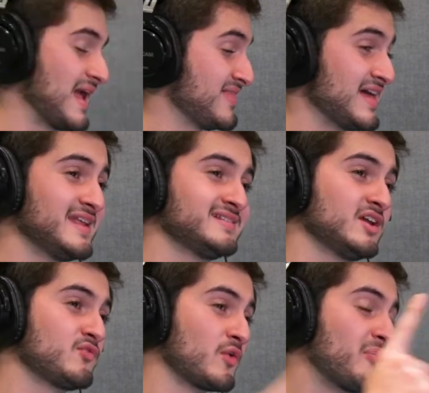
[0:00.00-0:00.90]
And that is
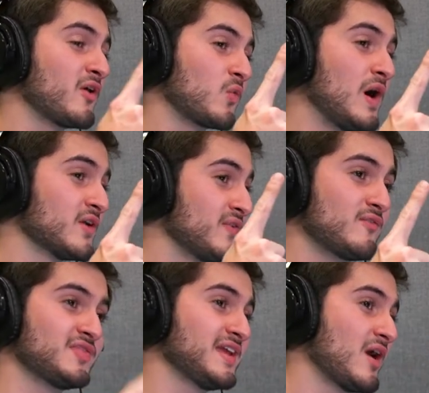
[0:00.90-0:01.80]
it for part 1 of
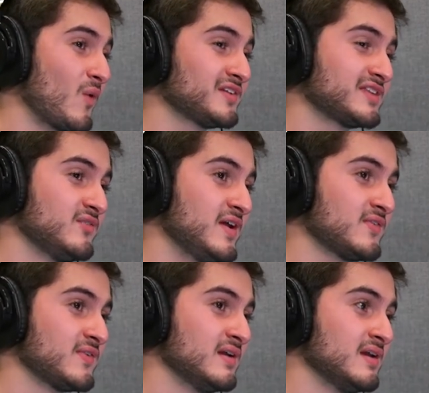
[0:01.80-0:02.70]
Everything I Watched at VIFF.